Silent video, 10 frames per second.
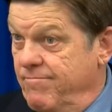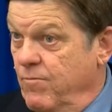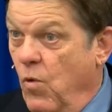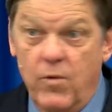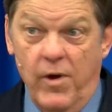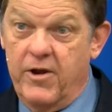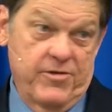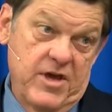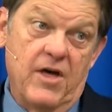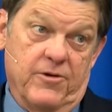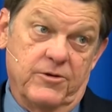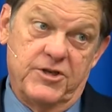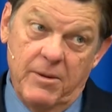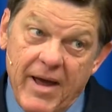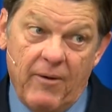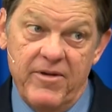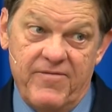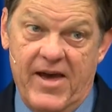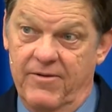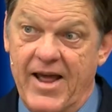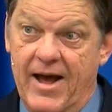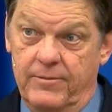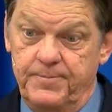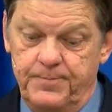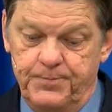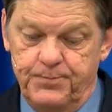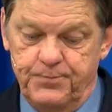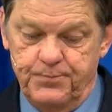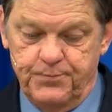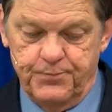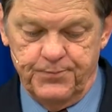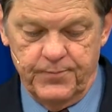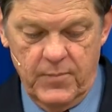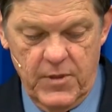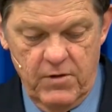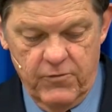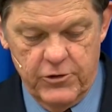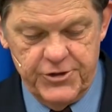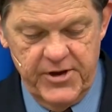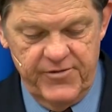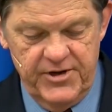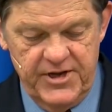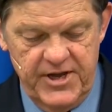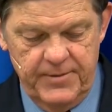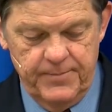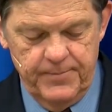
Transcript: One way or the other, somehow he found out. Verse 17,